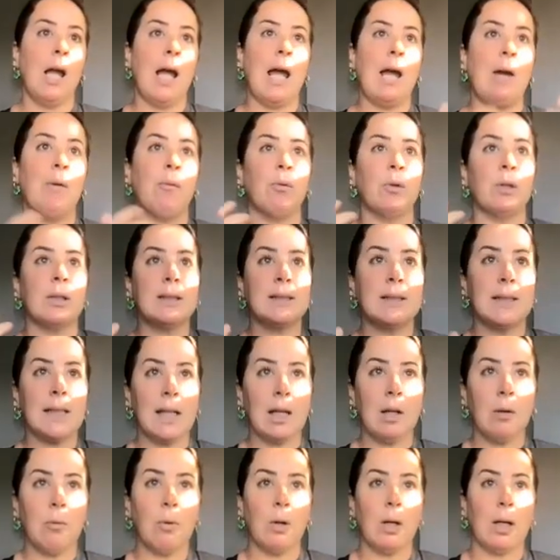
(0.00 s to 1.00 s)
and we're
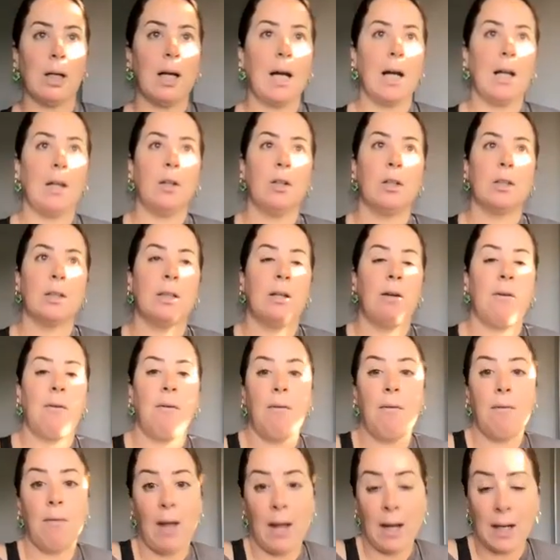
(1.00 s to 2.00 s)
seeing what colors
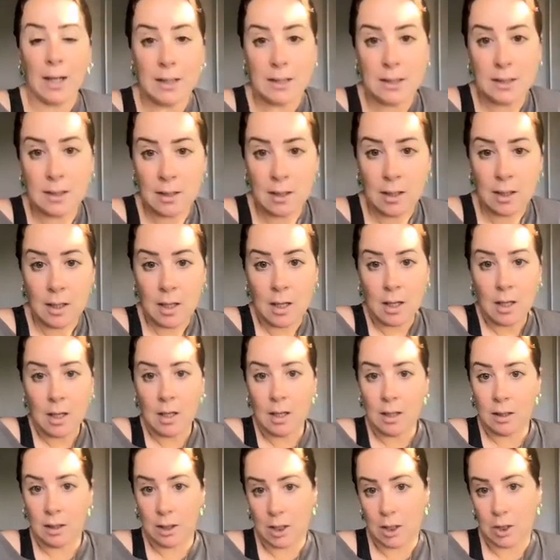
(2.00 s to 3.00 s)
affect
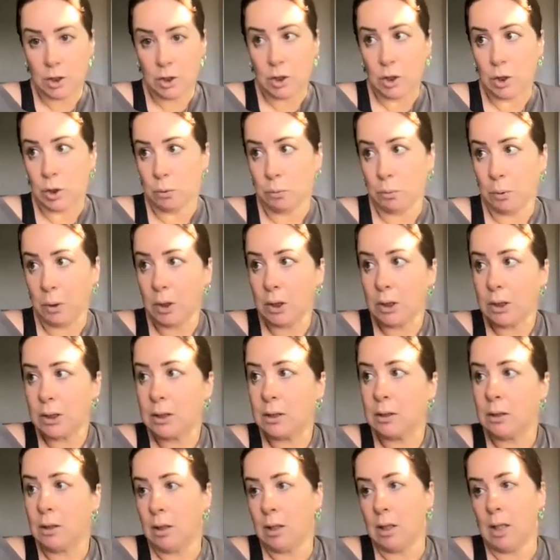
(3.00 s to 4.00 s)

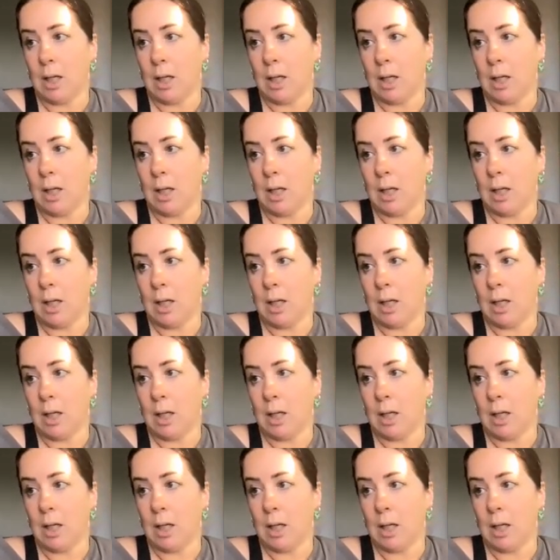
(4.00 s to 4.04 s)
consumers